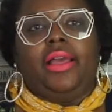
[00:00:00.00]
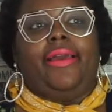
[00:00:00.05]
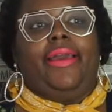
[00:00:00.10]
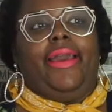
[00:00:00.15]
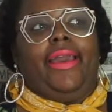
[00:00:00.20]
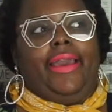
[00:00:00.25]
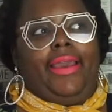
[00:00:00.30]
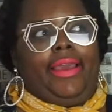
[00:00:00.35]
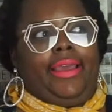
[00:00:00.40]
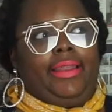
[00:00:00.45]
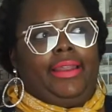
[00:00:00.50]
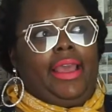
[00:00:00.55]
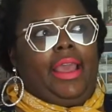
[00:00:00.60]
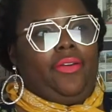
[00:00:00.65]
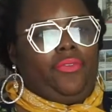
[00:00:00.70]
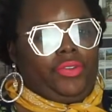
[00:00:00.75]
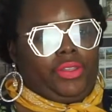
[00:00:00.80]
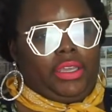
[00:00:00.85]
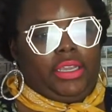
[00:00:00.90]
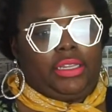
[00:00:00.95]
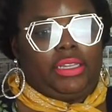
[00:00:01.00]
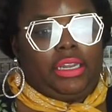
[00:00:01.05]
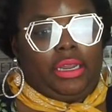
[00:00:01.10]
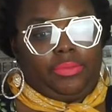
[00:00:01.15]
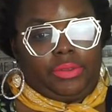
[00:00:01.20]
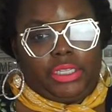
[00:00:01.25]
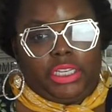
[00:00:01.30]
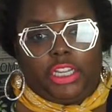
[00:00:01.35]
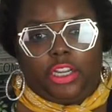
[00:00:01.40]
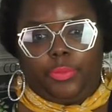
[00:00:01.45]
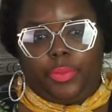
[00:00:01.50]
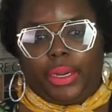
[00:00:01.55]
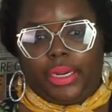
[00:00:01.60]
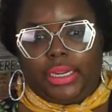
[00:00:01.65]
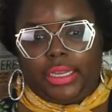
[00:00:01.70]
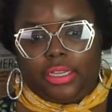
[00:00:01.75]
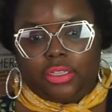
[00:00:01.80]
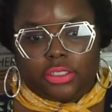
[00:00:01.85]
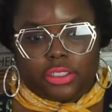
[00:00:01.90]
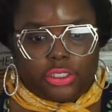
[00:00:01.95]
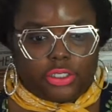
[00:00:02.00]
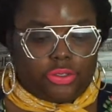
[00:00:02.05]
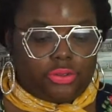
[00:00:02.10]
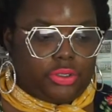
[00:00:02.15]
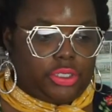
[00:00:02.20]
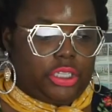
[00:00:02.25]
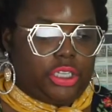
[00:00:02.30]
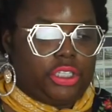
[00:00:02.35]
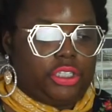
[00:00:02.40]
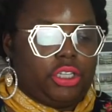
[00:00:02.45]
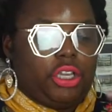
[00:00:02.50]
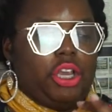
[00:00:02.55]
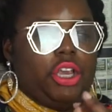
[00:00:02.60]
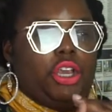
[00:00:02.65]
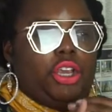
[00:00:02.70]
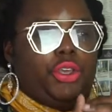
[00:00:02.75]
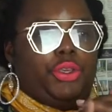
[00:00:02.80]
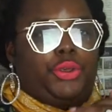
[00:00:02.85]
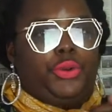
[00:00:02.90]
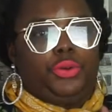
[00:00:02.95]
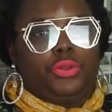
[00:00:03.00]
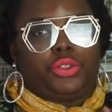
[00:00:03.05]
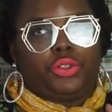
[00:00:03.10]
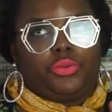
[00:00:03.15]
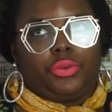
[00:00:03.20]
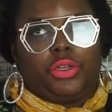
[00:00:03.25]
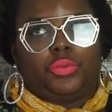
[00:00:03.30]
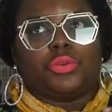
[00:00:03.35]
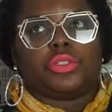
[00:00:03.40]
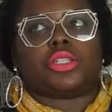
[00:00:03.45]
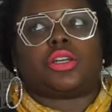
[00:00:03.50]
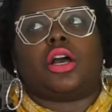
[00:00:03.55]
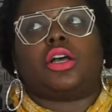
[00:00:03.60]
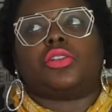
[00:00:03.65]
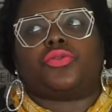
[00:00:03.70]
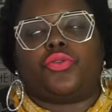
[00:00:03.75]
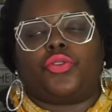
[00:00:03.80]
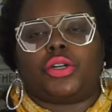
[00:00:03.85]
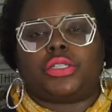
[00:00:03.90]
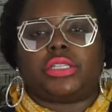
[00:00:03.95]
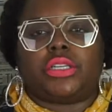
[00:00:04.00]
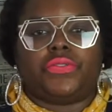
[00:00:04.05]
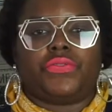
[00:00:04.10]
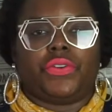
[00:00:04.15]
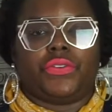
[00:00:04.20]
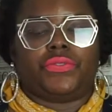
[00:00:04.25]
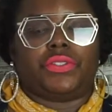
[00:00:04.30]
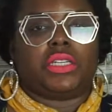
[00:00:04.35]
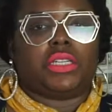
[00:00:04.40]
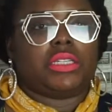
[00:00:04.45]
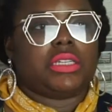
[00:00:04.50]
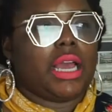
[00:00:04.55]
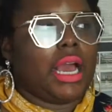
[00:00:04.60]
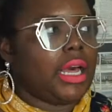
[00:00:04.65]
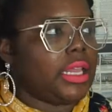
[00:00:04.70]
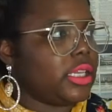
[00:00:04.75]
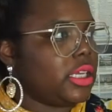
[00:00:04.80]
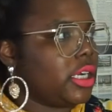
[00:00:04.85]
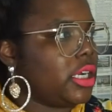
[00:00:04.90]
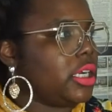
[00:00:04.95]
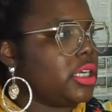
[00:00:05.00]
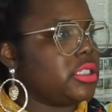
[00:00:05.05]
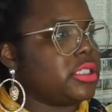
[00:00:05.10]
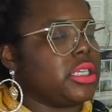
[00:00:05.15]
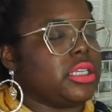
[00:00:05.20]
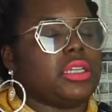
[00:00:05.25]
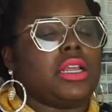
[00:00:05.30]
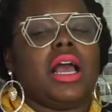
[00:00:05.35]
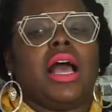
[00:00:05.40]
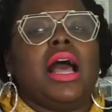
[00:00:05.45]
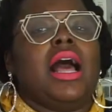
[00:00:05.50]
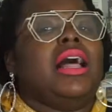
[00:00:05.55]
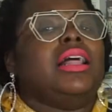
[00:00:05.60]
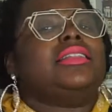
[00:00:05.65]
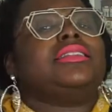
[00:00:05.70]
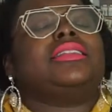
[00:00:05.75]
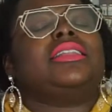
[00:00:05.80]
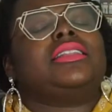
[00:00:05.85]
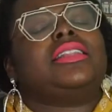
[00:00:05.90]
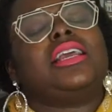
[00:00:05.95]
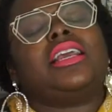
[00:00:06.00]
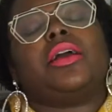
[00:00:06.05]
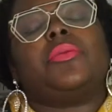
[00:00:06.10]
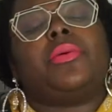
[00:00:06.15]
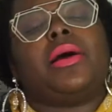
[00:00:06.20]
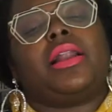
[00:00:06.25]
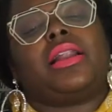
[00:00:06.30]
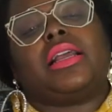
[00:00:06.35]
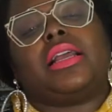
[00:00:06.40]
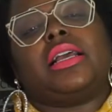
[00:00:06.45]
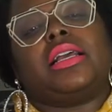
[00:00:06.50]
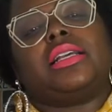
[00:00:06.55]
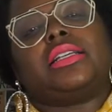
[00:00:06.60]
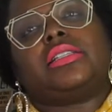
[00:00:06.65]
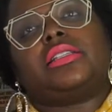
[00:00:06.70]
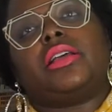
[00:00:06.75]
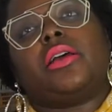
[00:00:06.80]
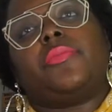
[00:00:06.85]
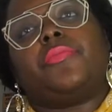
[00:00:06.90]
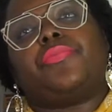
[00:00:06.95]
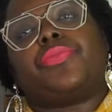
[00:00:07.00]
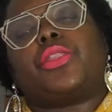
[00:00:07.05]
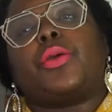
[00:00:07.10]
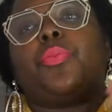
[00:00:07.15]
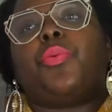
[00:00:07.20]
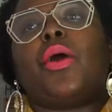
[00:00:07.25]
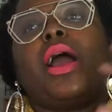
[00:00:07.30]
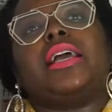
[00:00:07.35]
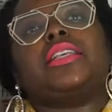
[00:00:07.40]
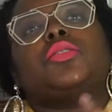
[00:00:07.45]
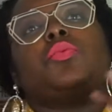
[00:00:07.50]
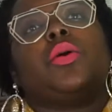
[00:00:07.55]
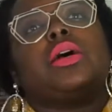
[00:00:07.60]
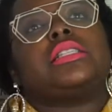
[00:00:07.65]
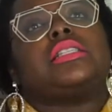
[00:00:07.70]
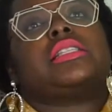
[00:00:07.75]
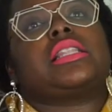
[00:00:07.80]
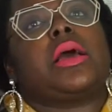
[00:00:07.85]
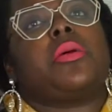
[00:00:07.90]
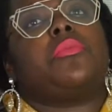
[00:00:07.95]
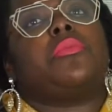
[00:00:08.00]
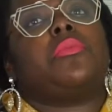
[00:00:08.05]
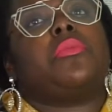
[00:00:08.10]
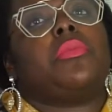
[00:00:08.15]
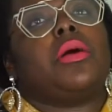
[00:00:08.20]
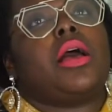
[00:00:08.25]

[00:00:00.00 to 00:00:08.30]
And everything that I'm seeing everybody else is using is Eucerin, which costs $14, $15. And the thing about it is the price wasn't that,